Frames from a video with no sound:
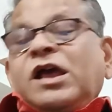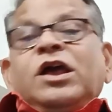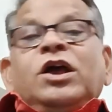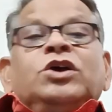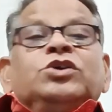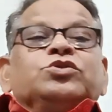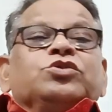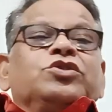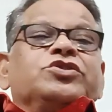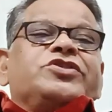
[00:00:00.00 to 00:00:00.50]

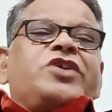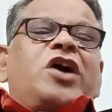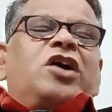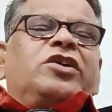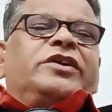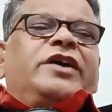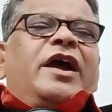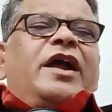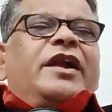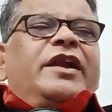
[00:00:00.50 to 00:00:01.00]
so
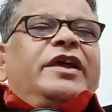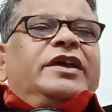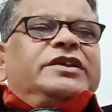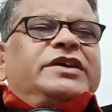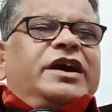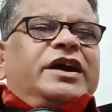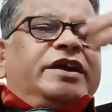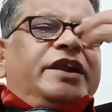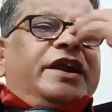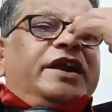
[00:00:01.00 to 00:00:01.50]
shorthand is a
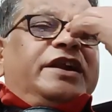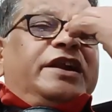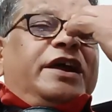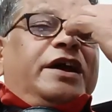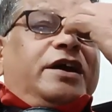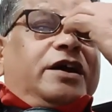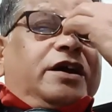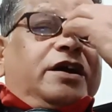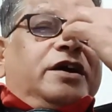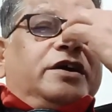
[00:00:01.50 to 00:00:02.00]
great
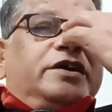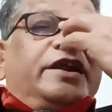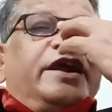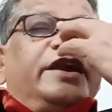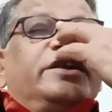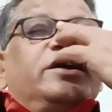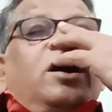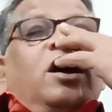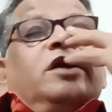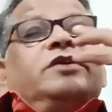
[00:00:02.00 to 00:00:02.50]

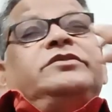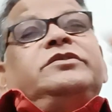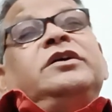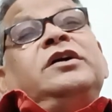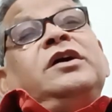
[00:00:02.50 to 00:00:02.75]
art.